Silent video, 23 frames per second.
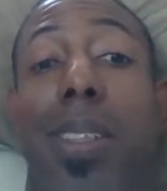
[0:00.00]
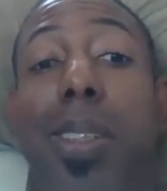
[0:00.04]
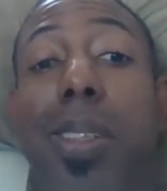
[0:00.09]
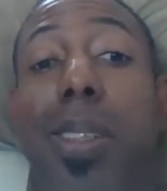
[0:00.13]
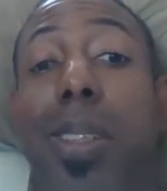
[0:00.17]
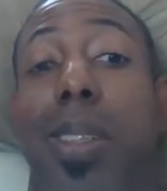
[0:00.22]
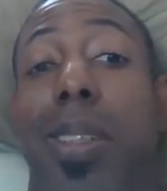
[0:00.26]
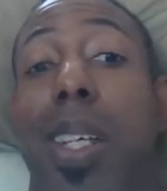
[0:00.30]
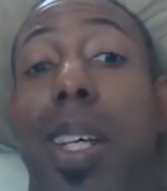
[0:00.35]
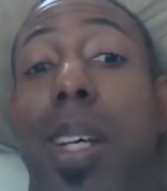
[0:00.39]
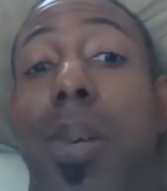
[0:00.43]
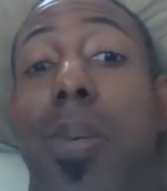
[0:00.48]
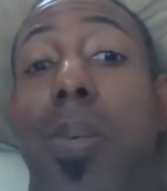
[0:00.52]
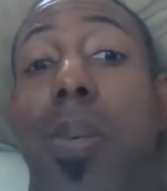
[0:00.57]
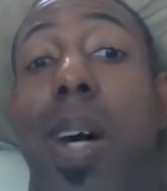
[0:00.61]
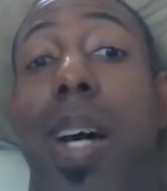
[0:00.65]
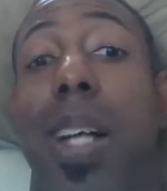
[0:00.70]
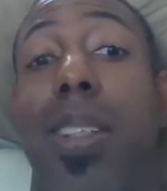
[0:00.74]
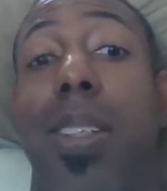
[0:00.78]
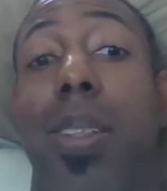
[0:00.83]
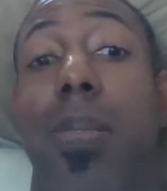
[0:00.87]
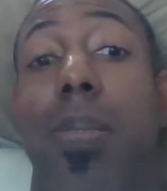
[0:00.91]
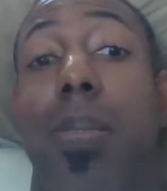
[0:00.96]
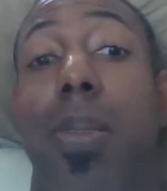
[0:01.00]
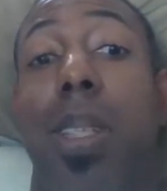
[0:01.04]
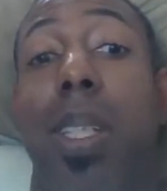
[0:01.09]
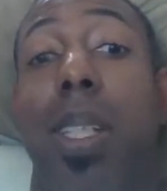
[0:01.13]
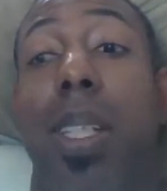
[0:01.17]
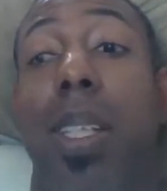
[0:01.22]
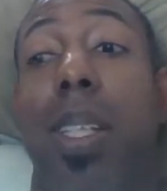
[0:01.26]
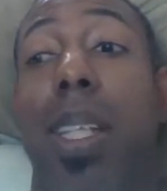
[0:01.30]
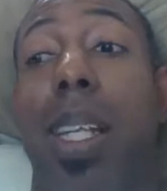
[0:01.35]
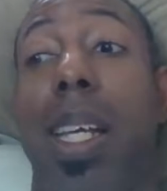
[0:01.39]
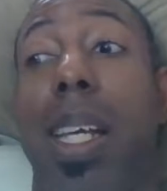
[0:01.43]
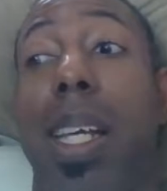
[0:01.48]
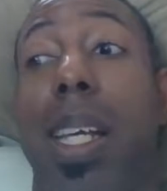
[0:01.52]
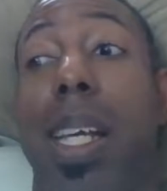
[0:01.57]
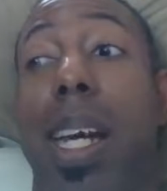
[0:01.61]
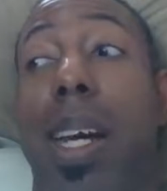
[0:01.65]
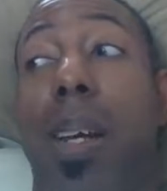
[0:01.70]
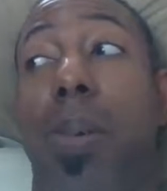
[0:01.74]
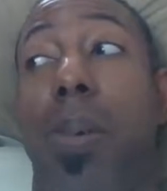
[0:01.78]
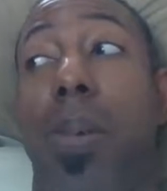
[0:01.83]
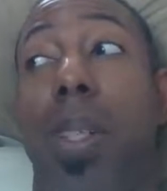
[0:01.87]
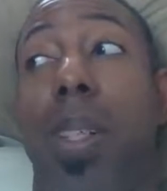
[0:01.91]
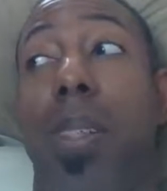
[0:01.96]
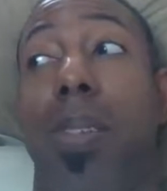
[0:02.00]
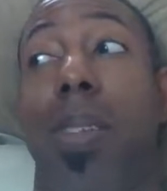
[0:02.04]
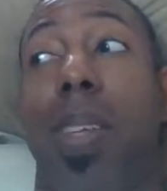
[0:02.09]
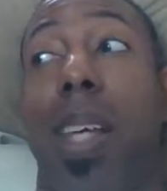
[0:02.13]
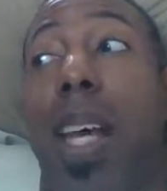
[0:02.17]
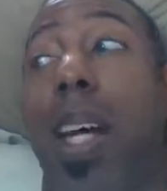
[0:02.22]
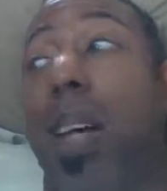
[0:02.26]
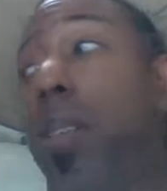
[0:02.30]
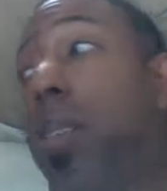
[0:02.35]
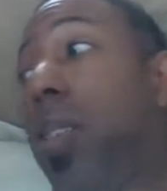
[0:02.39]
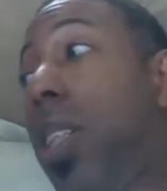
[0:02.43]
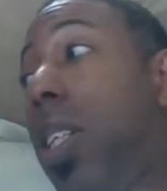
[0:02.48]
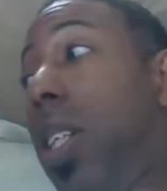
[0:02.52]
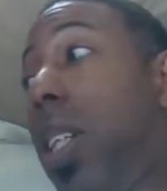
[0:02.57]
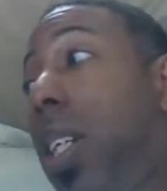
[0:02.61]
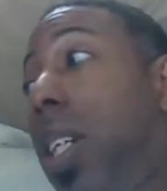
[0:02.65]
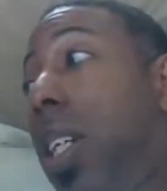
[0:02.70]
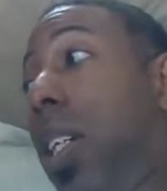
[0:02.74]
you're just kind of watching me laid out on this couch,